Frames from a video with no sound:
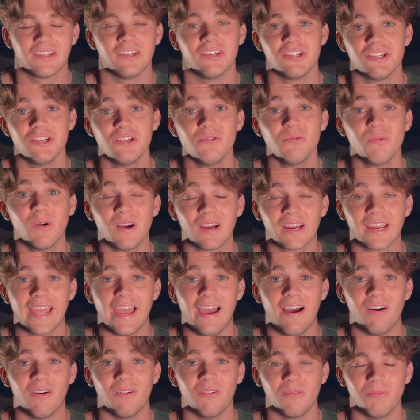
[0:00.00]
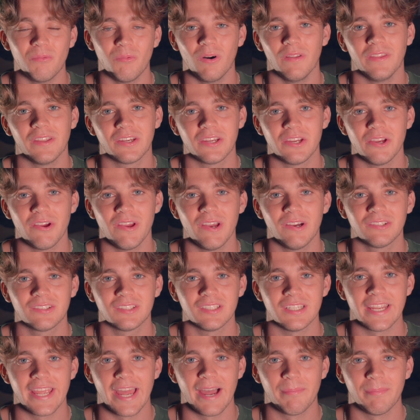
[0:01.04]
could you work out what the
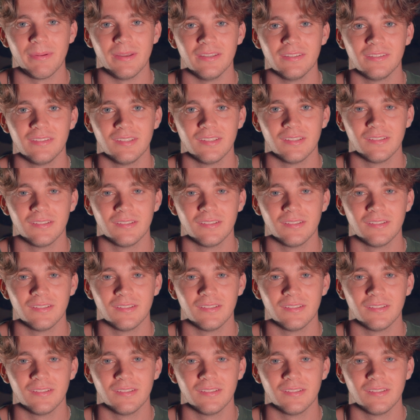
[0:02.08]
curiosity gap is?